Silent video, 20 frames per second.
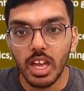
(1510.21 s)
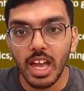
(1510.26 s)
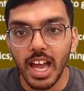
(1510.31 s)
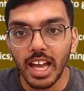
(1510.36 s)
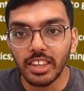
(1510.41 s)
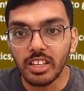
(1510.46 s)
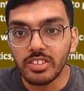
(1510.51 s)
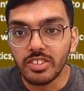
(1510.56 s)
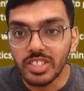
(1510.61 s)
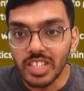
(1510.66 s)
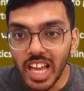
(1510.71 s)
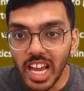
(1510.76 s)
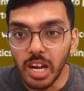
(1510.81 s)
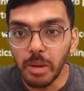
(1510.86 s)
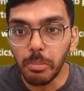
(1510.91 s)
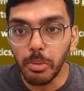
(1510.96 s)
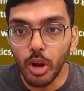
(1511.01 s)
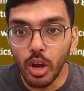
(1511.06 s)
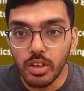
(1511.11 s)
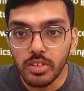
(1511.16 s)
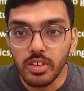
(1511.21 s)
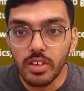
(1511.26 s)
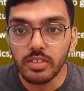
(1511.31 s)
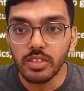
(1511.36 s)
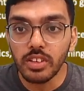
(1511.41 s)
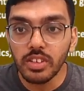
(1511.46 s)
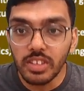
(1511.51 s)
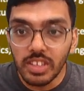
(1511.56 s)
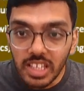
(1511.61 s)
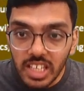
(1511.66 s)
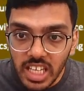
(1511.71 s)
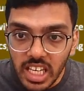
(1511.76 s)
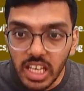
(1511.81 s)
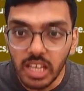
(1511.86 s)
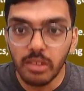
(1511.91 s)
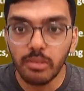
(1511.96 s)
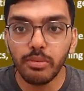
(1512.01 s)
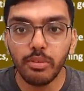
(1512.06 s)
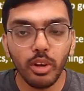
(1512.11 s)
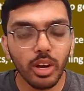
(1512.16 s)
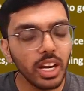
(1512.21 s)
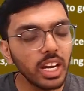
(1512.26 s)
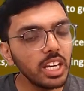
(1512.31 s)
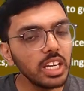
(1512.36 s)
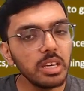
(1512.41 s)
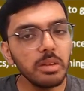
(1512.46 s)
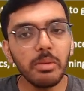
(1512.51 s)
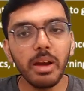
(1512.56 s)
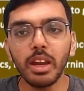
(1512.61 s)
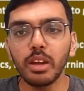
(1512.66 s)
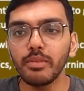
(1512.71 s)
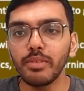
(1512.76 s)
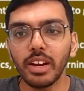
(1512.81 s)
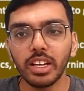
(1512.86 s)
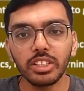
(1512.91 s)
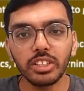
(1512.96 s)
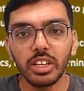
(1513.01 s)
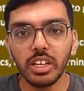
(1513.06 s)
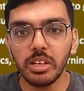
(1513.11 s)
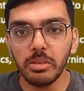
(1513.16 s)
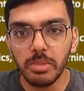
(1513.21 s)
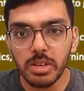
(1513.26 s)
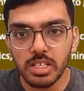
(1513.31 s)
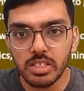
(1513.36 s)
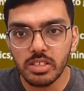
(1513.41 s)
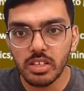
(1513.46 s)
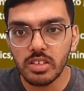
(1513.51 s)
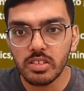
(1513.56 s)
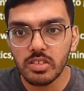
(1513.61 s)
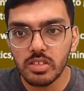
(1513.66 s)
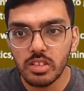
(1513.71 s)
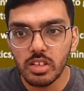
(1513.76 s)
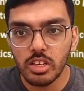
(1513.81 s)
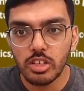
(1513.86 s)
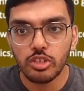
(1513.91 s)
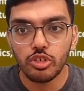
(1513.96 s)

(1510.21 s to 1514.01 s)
And the sale process is key for any manufacturing business.